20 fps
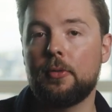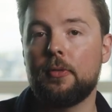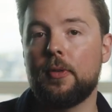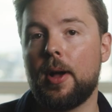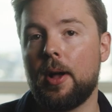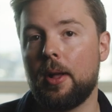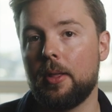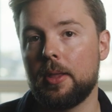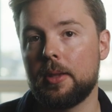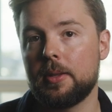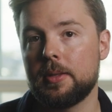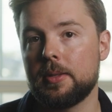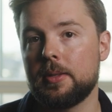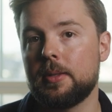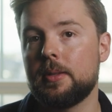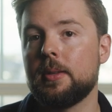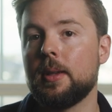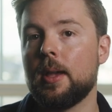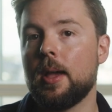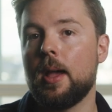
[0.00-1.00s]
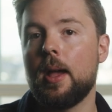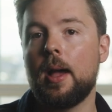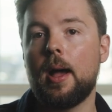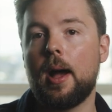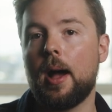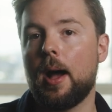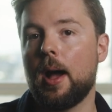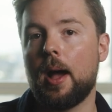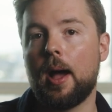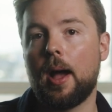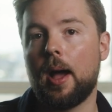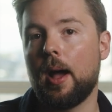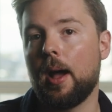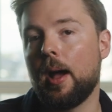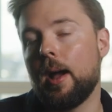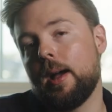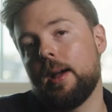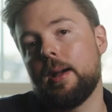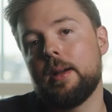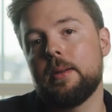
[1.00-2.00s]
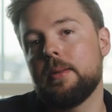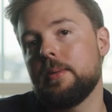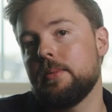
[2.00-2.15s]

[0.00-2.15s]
father's uh,